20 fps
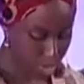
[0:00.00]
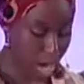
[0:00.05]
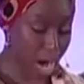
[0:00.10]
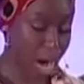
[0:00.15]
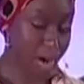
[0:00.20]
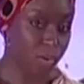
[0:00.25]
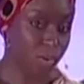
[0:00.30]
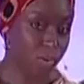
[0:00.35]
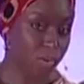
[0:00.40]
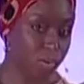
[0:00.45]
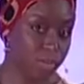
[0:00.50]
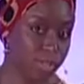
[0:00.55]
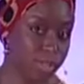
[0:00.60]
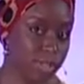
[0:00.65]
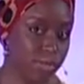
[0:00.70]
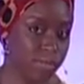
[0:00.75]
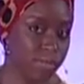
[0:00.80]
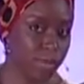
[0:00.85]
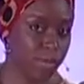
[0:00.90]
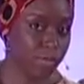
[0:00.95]
the
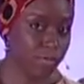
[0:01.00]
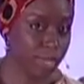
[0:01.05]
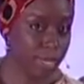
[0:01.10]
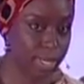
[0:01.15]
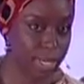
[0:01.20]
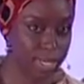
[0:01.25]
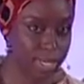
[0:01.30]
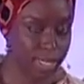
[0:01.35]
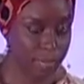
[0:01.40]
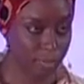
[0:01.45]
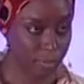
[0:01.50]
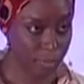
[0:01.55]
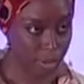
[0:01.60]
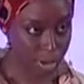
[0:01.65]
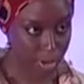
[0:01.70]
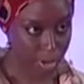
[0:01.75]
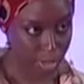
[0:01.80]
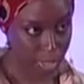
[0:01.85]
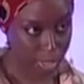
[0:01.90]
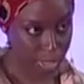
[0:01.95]
arrows of the Native
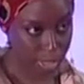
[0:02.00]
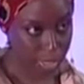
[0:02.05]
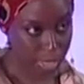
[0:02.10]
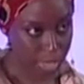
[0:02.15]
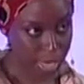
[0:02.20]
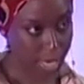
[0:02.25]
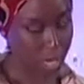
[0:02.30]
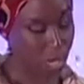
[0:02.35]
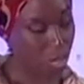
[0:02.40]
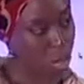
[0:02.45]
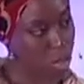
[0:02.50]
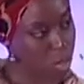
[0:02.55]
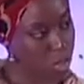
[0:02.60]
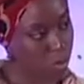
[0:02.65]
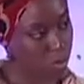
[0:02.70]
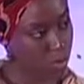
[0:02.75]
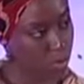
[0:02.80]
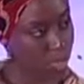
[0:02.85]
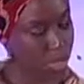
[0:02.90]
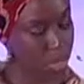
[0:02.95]
Americans and
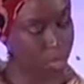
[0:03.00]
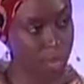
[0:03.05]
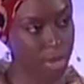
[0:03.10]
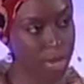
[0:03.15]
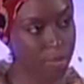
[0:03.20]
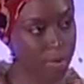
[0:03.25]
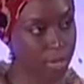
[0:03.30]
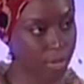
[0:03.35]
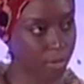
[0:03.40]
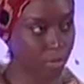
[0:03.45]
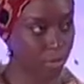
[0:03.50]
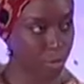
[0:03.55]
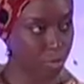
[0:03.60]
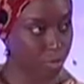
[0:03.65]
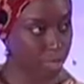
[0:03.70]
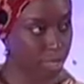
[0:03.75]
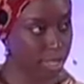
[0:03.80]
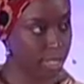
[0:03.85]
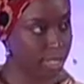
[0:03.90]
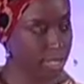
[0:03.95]
not with the arrival of the
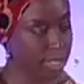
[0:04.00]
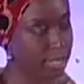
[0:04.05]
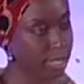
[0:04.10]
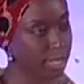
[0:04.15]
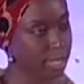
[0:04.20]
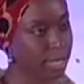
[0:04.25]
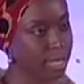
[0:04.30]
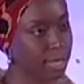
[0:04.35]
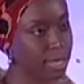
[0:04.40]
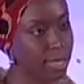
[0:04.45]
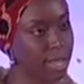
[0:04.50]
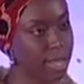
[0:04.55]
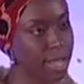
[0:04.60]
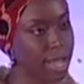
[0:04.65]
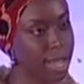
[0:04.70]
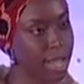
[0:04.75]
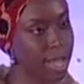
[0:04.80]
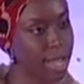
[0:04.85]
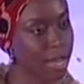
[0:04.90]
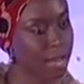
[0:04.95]
British,
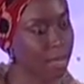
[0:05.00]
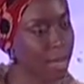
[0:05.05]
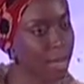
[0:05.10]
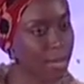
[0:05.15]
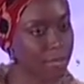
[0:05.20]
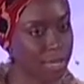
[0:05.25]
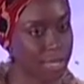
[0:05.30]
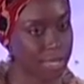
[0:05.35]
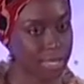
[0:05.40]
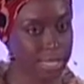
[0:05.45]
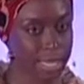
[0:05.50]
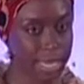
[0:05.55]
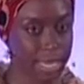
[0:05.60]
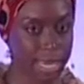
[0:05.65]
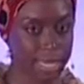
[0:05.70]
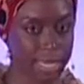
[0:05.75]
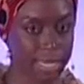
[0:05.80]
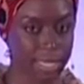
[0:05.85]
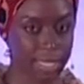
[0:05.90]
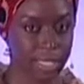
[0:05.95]
and you have an
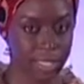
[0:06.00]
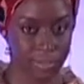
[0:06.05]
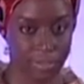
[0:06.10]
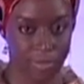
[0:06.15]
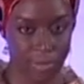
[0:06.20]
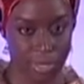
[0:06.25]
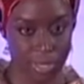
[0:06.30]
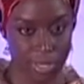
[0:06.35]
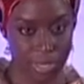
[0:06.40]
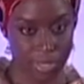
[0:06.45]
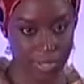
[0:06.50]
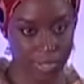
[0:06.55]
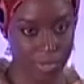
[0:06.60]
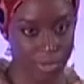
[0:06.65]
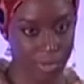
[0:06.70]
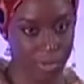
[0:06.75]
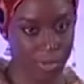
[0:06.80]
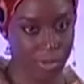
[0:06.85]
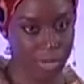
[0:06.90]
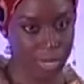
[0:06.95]
entirely different
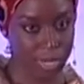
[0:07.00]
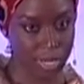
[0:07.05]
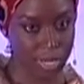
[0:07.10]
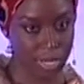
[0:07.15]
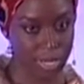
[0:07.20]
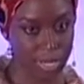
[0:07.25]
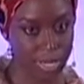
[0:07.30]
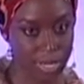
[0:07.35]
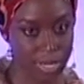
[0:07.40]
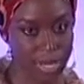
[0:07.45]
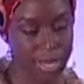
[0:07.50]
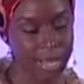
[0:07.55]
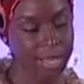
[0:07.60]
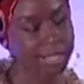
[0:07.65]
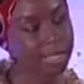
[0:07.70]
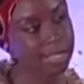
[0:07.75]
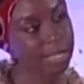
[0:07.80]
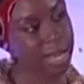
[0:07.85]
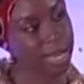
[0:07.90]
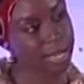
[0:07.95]
story.
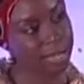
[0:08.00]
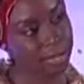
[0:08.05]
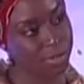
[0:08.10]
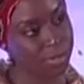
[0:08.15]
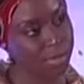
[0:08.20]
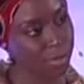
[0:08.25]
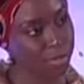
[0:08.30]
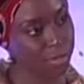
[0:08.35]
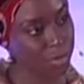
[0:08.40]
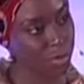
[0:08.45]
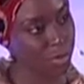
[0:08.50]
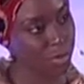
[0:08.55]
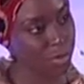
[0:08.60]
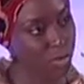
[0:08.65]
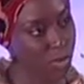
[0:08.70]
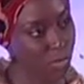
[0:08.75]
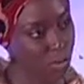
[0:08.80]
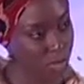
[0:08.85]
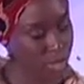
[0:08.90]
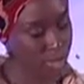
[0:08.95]
Start the
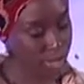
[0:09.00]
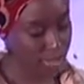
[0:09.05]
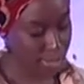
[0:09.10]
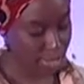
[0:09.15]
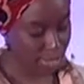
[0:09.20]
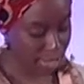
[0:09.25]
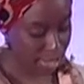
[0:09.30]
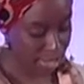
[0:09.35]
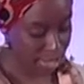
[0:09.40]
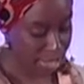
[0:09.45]
story with